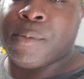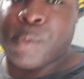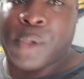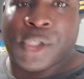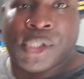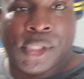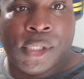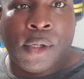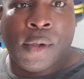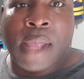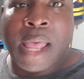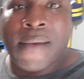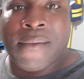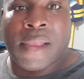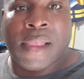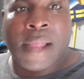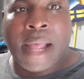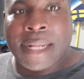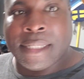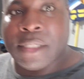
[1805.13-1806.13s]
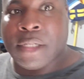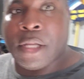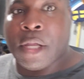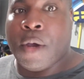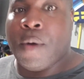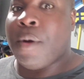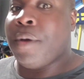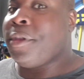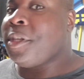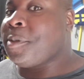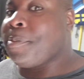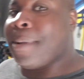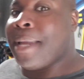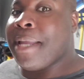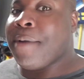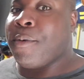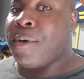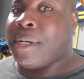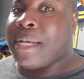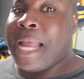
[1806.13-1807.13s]
We still have a lot to go on this
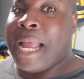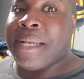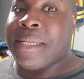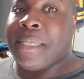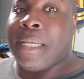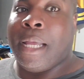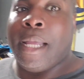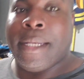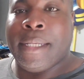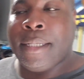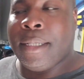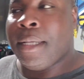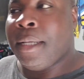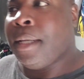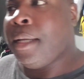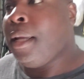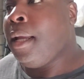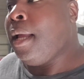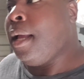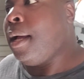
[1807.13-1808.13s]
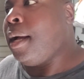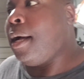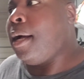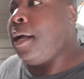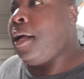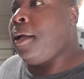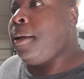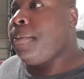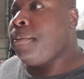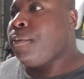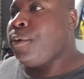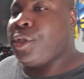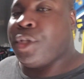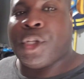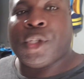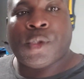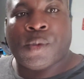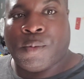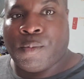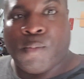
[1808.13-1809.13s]
bike. We're not done. We
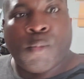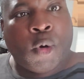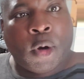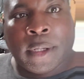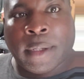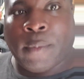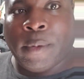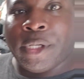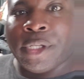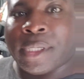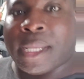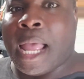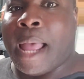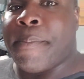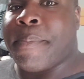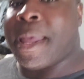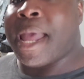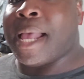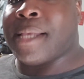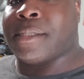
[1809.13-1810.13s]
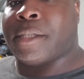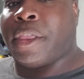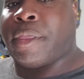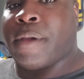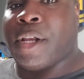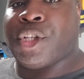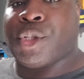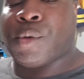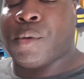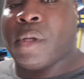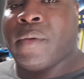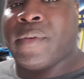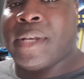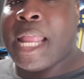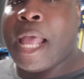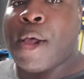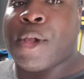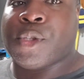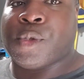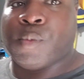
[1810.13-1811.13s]
just got past the threshold of it.
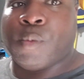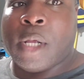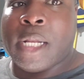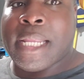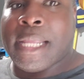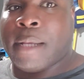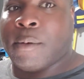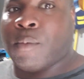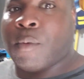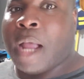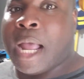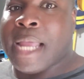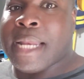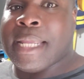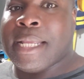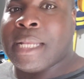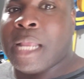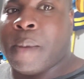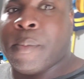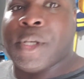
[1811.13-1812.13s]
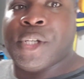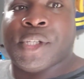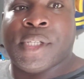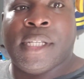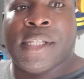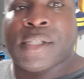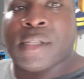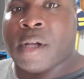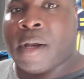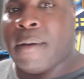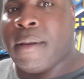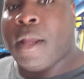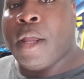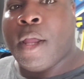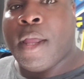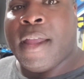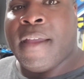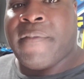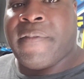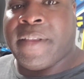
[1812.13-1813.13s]
Now it's running and riding. Now we just need to start
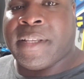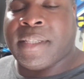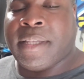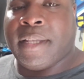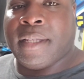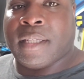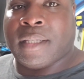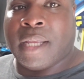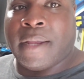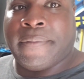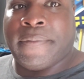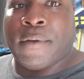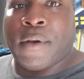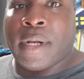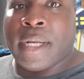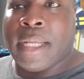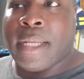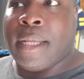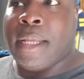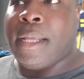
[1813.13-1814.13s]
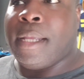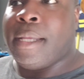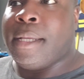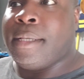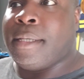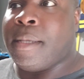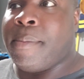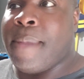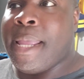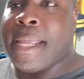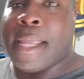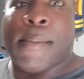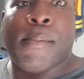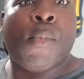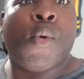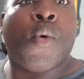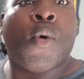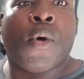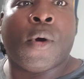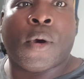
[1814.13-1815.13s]
fixing stuff on it to make it
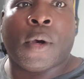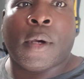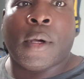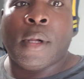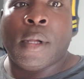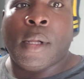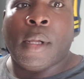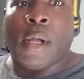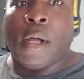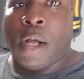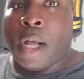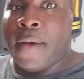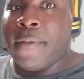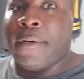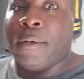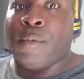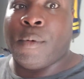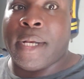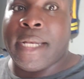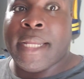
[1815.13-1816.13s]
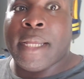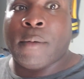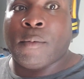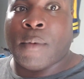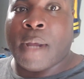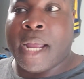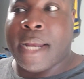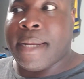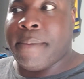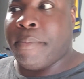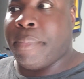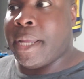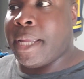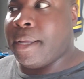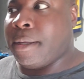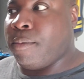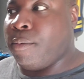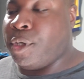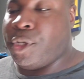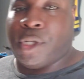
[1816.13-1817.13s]
more of a running and riding
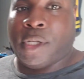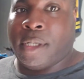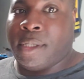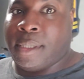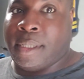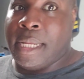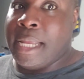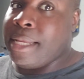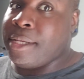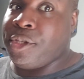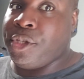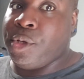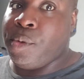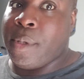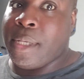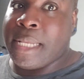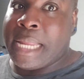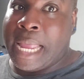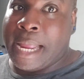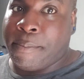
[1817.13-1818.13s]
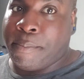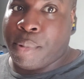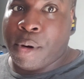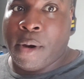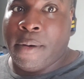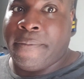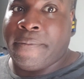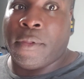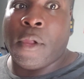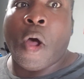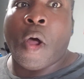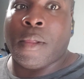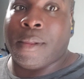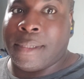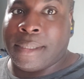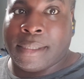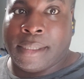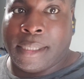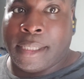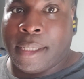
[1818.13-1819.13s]
bike, which it is doing that
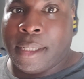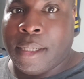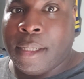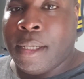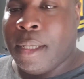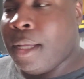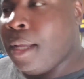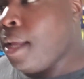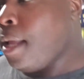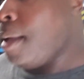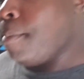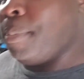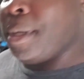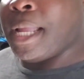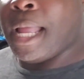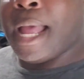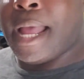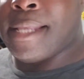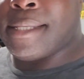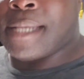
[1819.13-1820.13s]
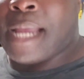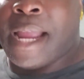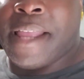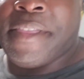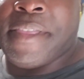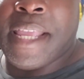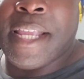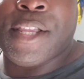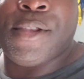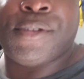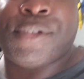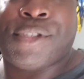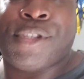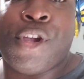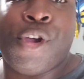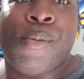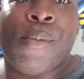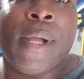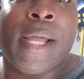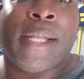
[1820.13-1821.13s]
flawlessly. But guys, I thank you
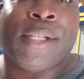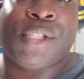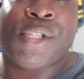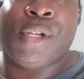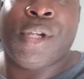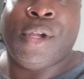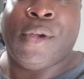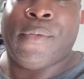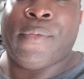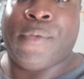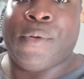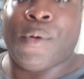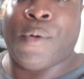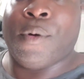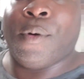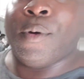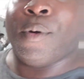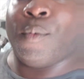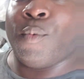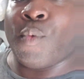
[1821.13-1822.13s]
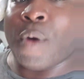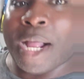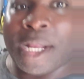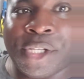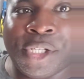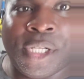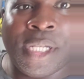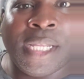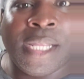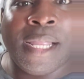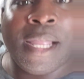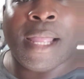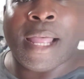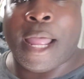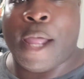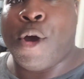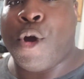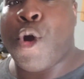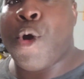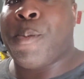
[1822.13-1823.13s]
so much for watching.
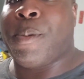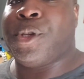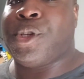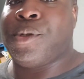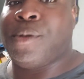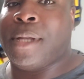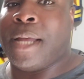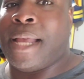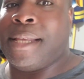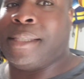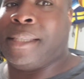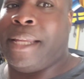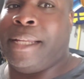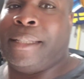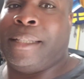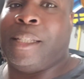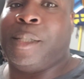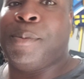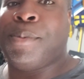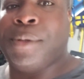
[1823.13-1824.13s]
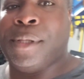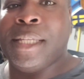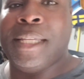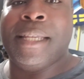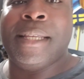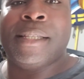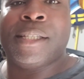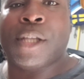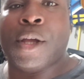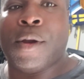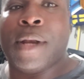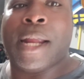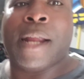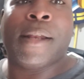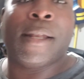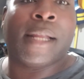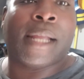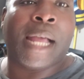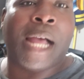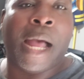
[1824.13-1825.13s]
I hope that you guys like this. Please go down
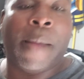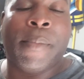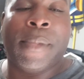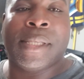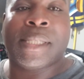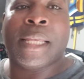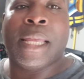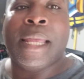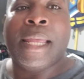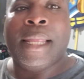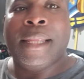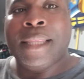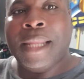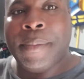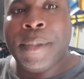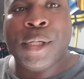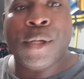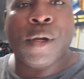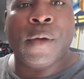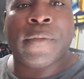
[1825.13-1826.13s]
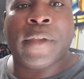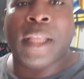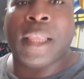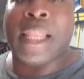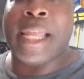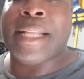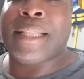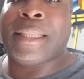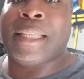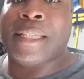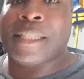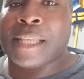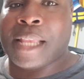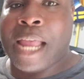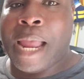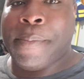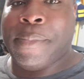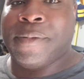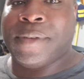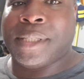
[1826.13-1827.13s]
in the comments. Let me know if you like this
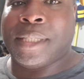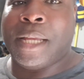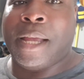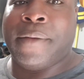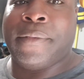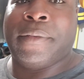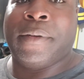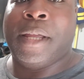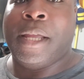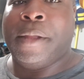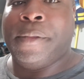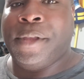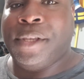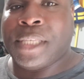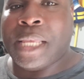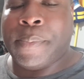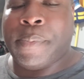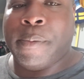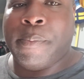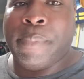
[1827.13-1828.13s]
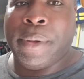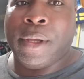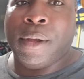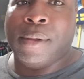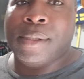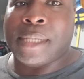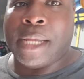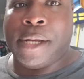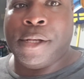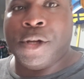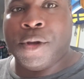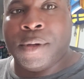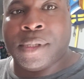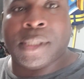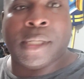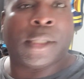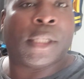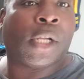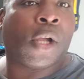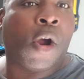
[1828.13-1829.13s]
type of stuff, these type of builds. I know
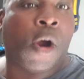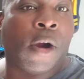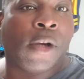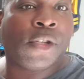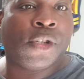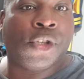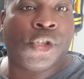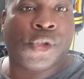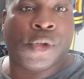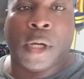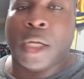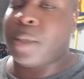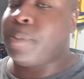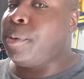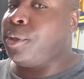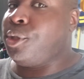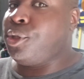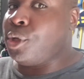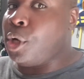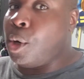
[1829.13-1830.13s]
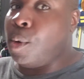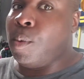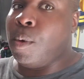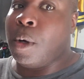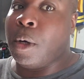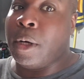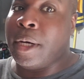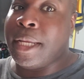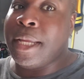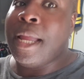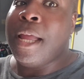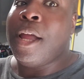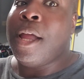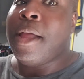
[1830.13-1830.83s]
it's not the cars and trucks, but don't worry.